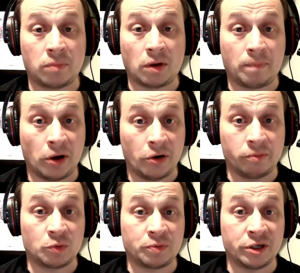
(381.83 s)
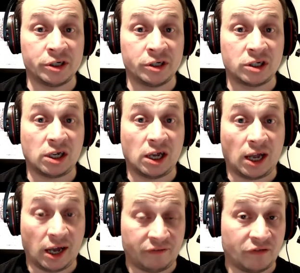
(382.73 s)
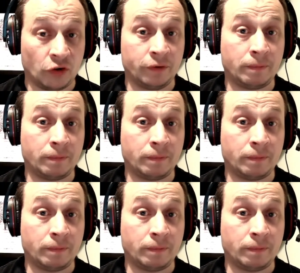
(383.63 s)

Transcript: opponent was brilliant, had fun,